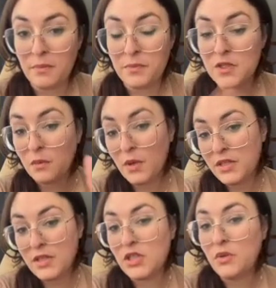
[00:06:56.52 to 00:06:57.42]
what
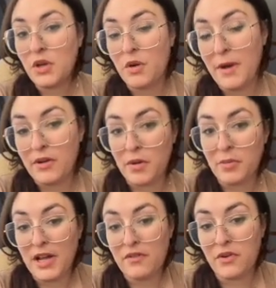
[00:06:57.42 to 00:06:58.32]
did you know about her
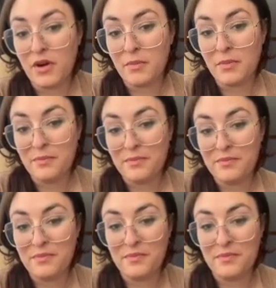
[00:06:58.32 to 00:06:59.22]
platform?
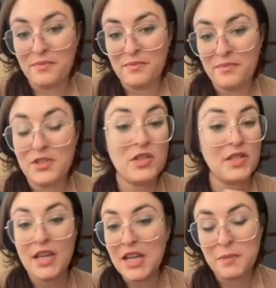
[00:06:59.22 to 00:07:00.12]
Just in
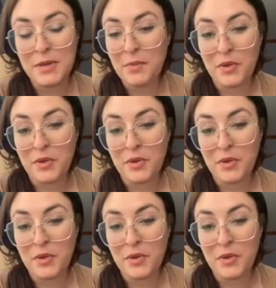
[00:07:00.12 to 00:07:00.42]
case people were